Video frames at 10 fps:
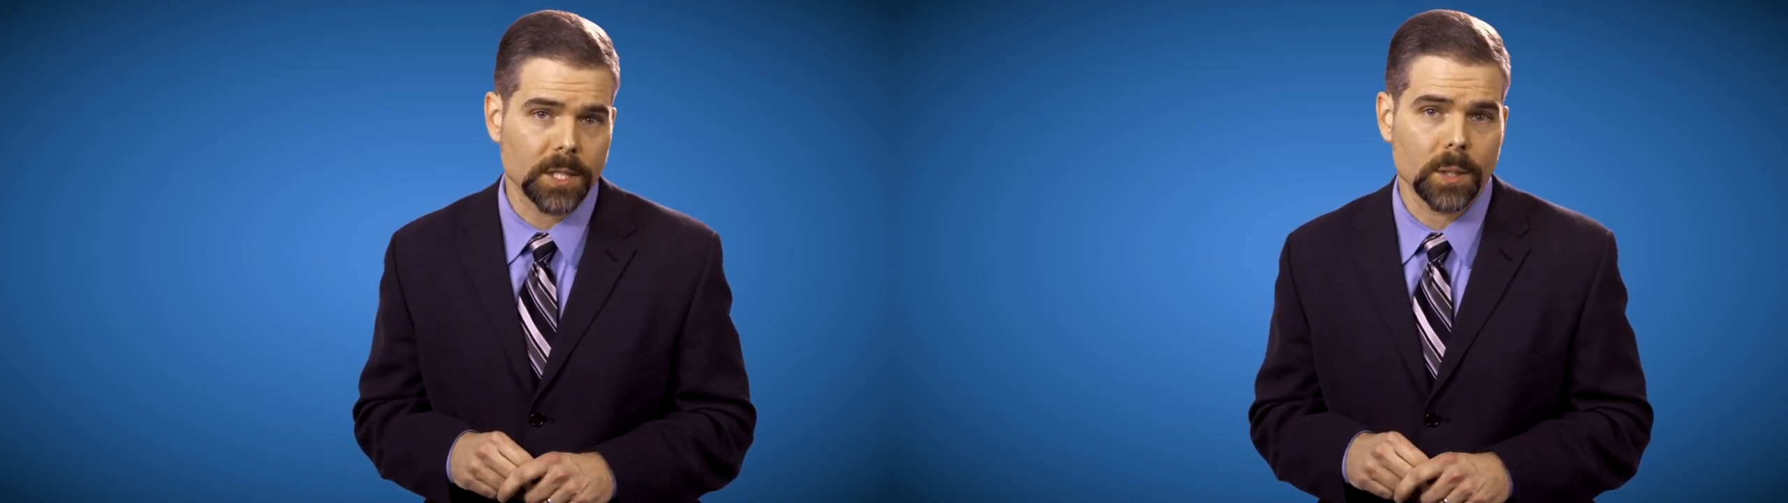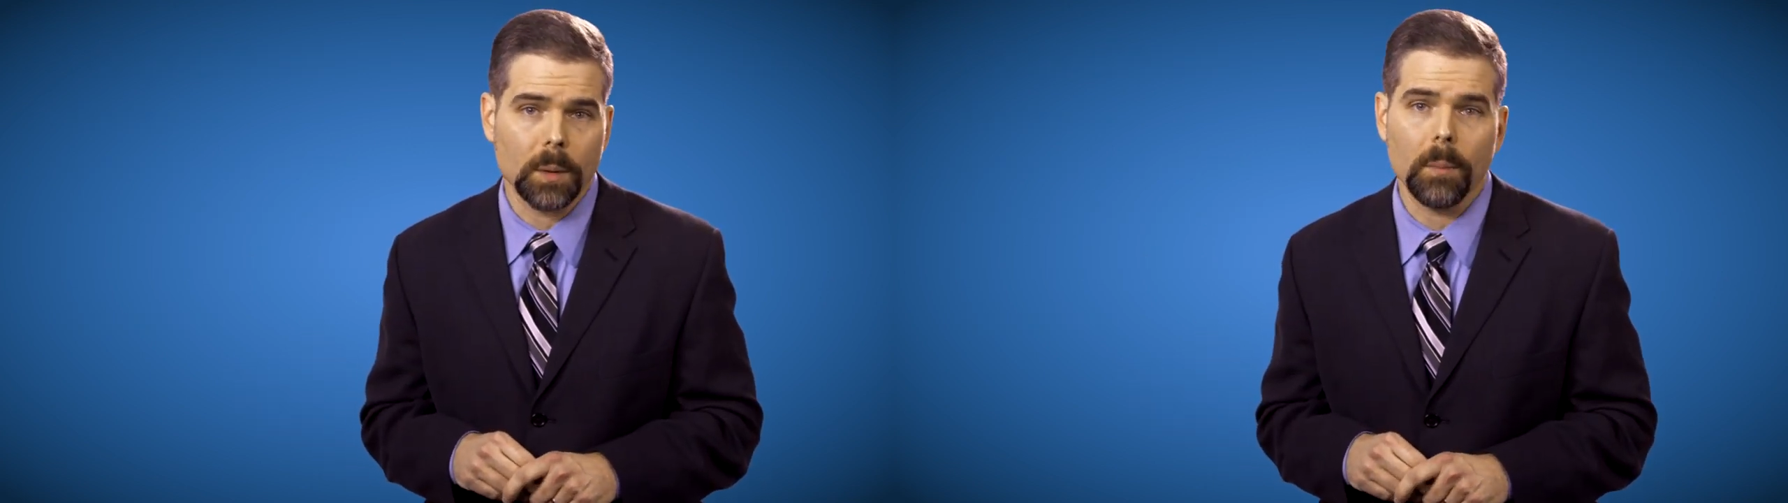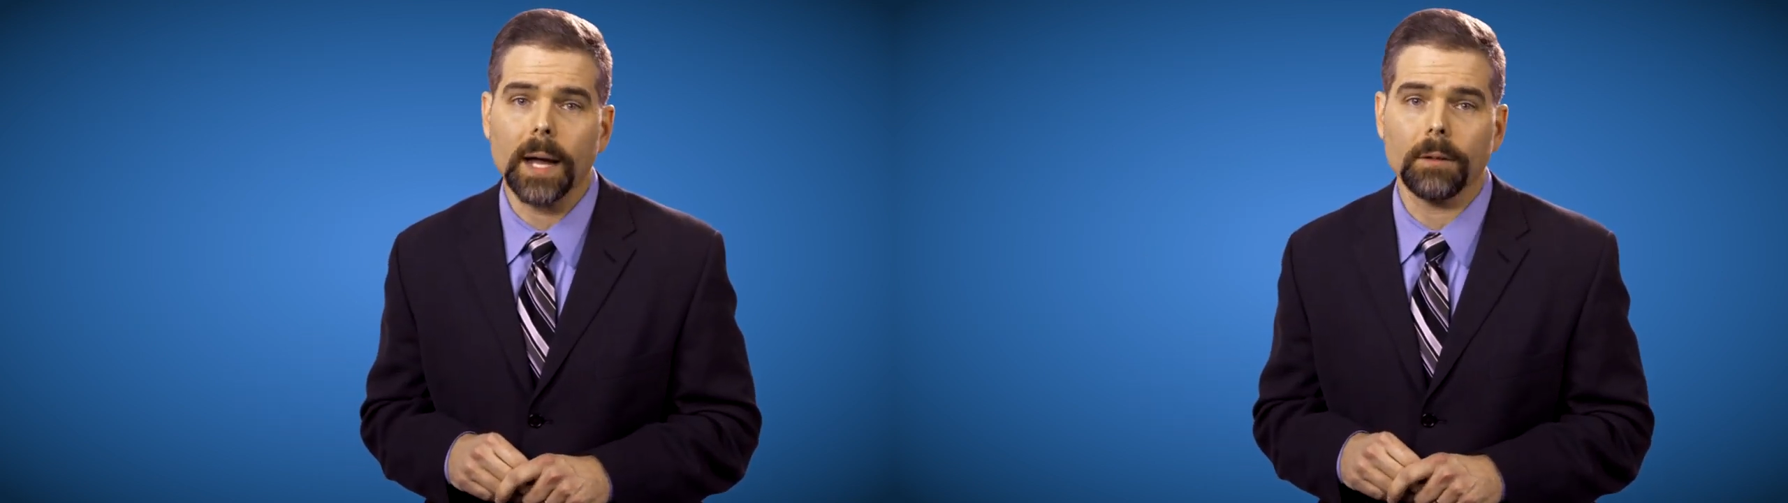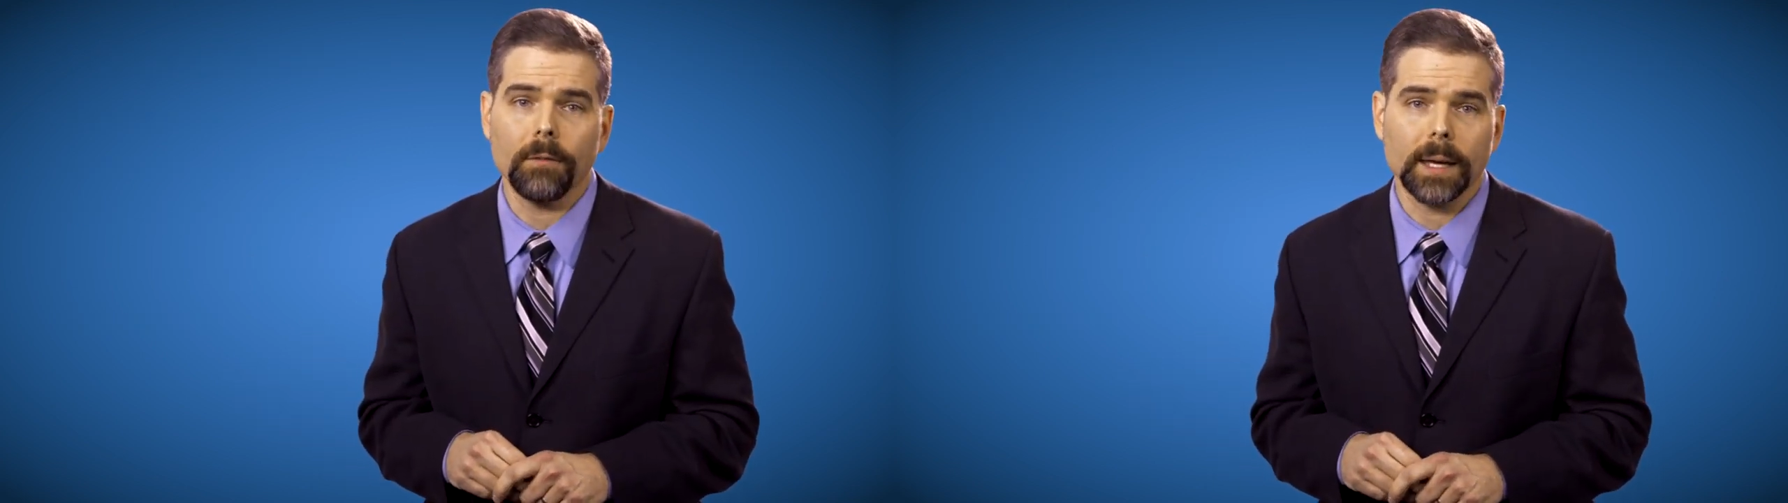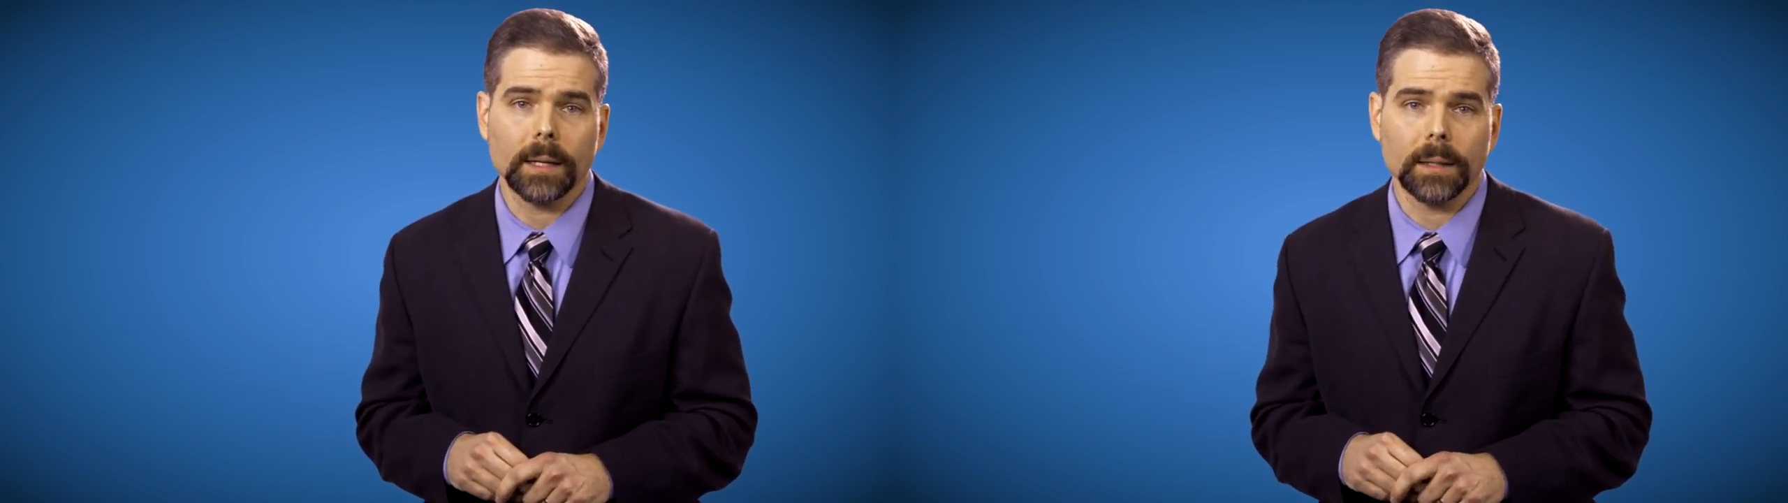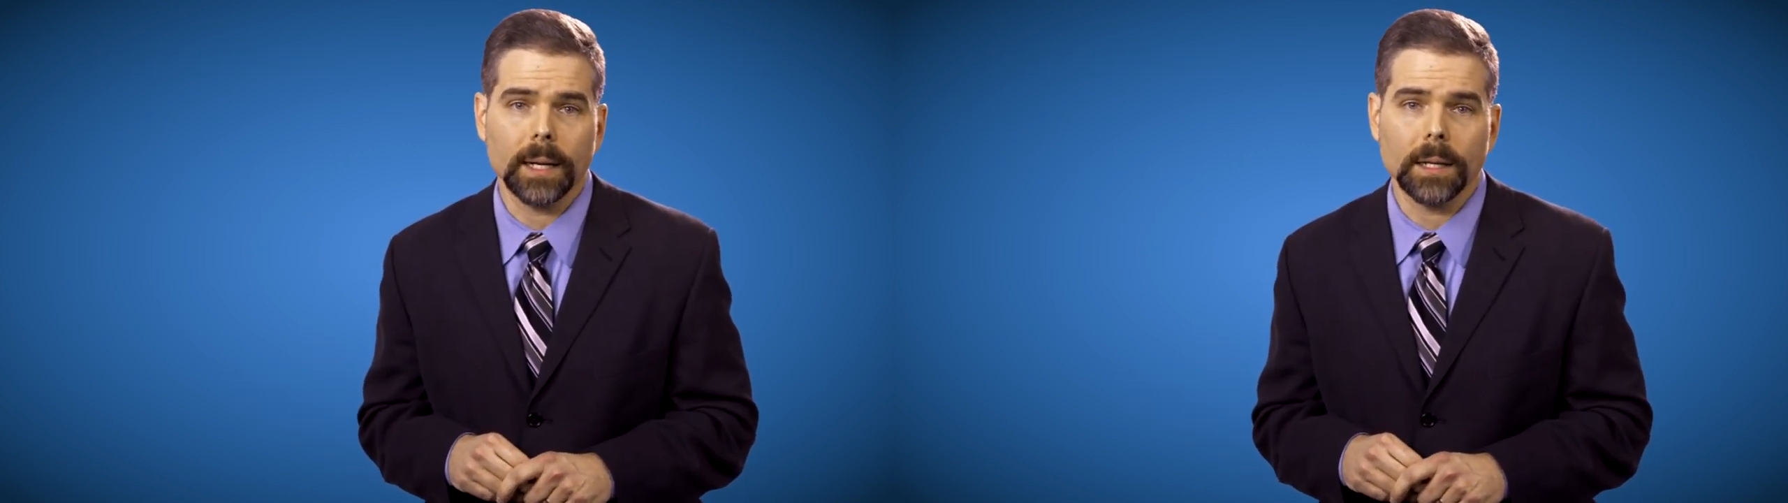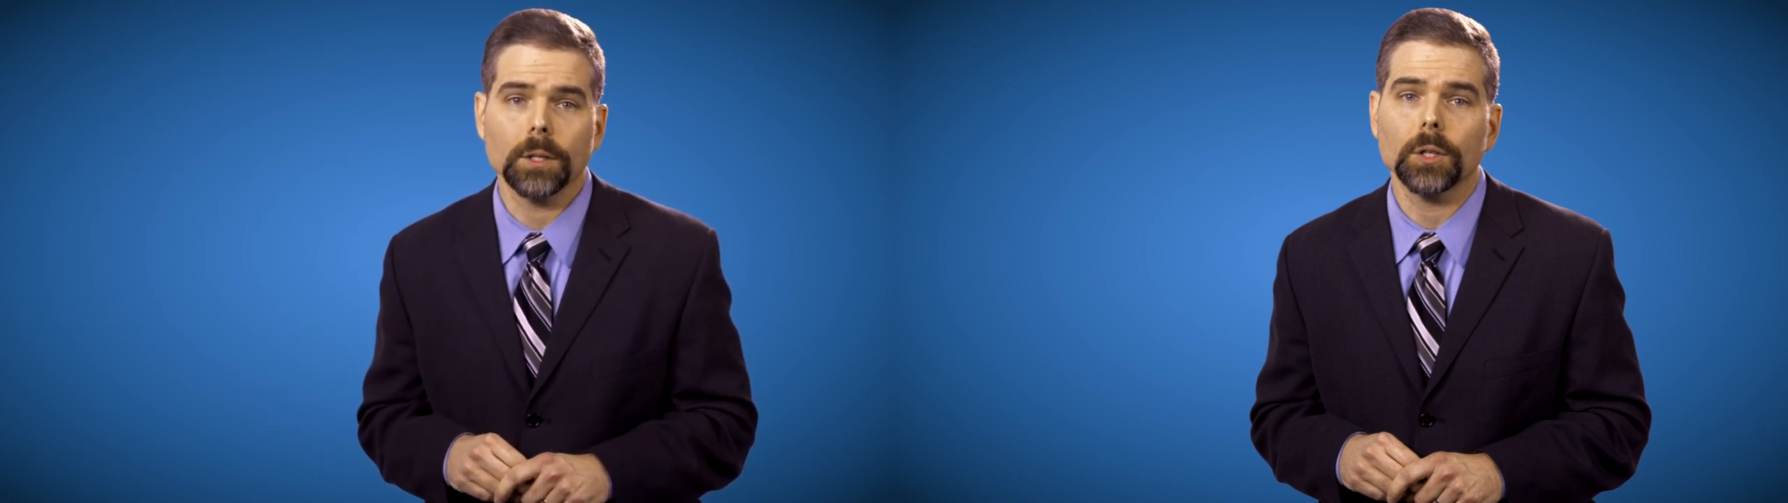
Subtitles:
someone buying vacant land,